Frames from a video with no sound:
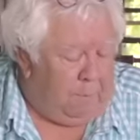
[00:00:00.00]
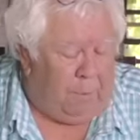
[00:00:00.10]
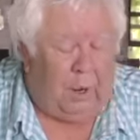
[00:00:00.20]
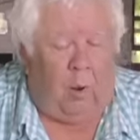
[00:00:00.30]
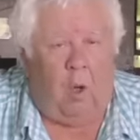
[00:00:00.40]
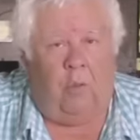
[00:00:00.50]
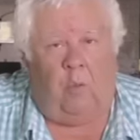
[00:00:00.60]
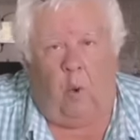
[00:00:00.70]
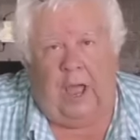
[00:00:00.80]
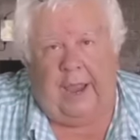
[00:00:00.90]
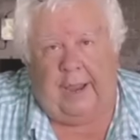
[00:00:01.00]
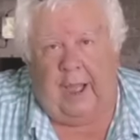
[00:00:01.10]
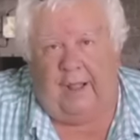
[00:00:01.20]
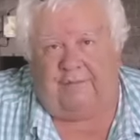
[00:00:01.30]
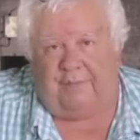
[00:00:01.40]
But along the way,
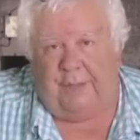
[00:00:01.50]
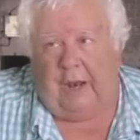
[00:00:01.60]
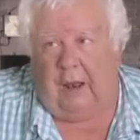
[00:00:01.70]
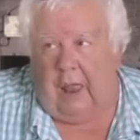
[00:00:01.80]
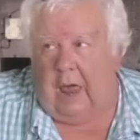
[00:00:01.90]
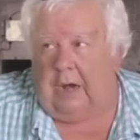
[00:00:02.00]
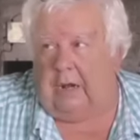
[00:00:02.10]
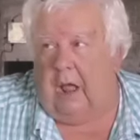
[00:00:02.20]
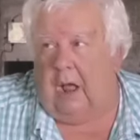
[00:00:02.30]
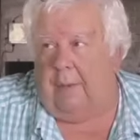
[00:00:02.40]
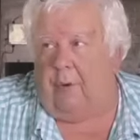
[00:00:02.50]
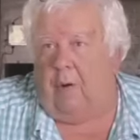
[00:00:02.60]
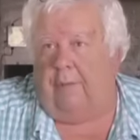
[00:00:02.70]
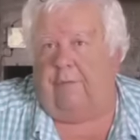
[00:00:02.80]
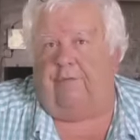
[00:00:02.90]
I've spent a lot of time
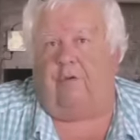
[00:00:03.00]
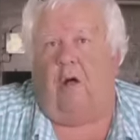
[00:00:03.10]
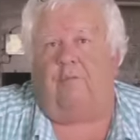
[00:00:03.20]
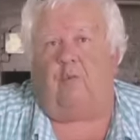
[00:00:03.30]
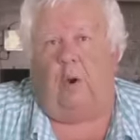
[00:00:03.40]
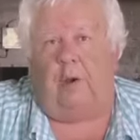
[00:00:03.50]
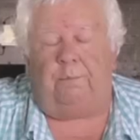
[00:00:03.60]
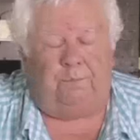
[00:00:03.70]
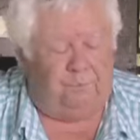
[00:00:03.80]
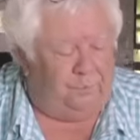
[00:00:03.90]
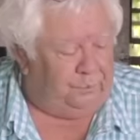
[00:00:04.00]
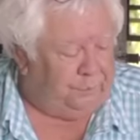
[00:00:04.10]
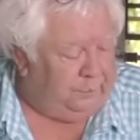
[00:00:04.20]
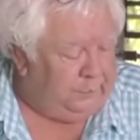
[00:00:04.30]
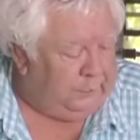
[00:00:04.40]
on the software,
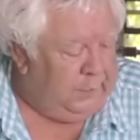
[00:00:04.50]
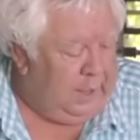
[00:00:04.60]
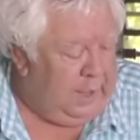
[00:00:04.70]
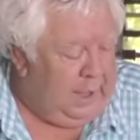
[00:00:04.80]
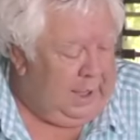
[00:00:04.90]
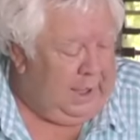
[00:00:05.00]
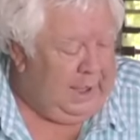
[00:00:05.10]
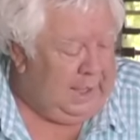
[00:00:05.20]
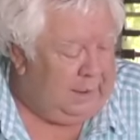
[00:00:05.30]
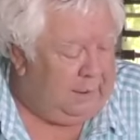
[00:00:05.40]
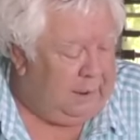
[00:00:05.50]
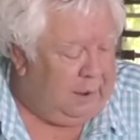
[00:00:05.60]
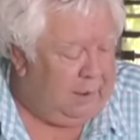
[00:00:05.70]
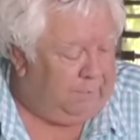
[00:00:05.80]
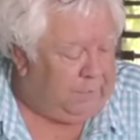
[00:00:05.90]
and
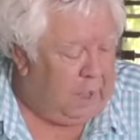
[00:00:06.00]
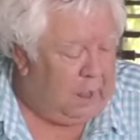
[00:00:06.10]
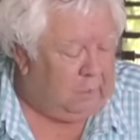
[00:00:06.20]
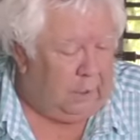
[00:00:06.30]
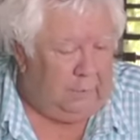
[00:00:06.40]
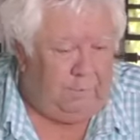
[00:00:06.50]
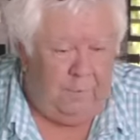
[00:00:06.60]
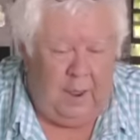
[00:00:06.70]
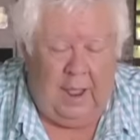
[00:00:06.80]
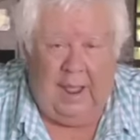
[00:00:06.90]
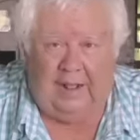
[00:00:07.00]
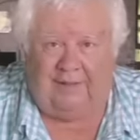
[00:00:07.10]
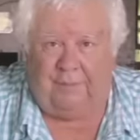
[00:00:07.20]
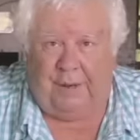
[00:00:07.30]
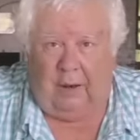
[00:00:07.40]
Colin
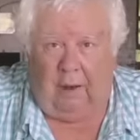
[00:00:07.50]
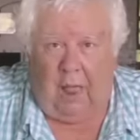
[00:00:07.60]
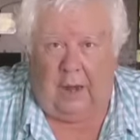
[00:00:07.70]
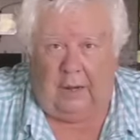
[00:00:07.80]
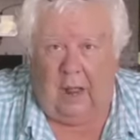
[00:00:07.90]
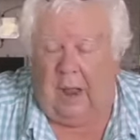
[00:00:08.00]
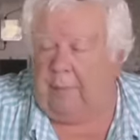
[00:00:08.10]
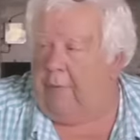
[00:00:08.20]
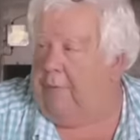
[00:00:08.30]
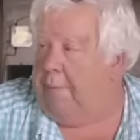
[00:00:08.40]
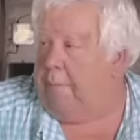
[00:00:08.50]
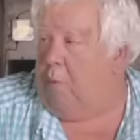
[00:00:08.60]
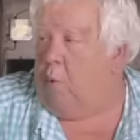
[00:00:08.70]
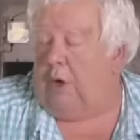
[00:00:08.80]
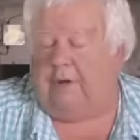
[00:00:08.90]
has spent a lot of time on the
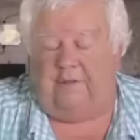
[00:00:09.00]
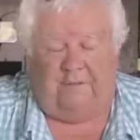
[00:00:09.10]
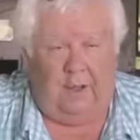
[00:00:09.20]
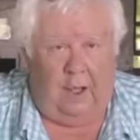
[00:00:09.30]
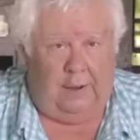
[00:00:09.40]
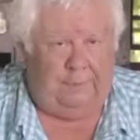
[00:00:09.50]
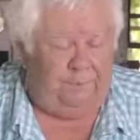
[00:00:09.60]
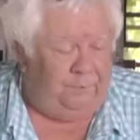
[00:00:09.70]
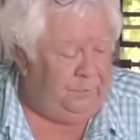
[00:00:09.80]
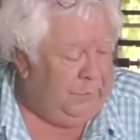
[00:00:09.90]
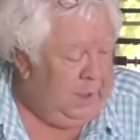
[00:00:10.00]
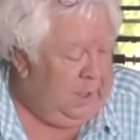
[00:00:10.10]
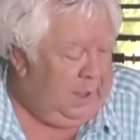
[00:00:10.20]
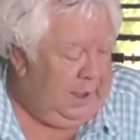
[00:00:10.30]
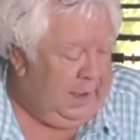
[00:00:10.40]
board design,
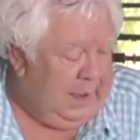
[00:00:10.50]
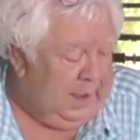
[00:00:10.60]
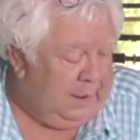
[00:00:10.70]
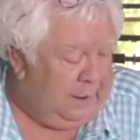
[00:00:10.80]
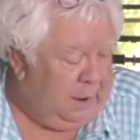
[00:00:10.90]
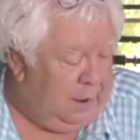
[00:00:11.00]
and